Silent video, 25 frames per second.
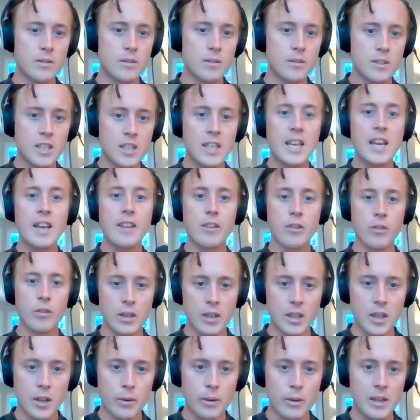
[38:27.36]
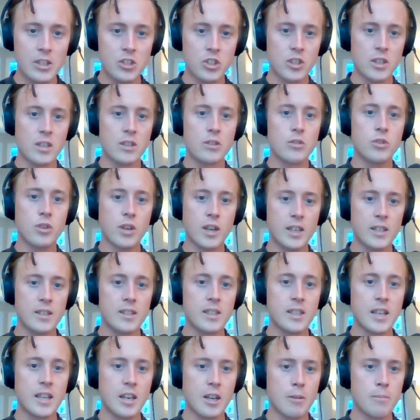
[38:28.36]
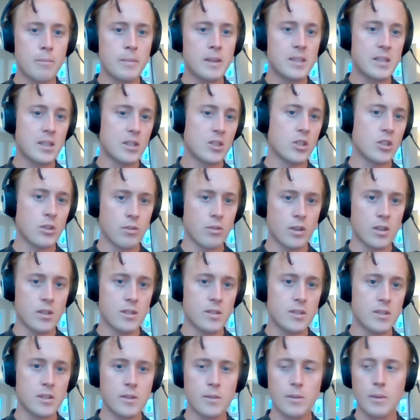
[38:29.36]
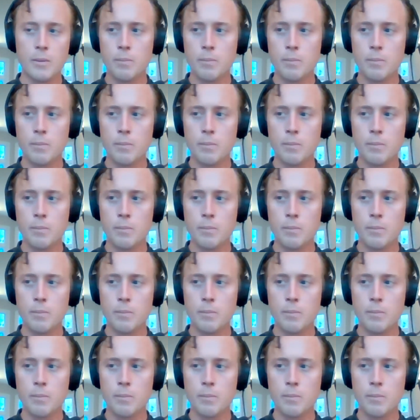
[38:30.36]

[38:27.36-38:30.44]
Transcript: together in coalition and trying to get our message across.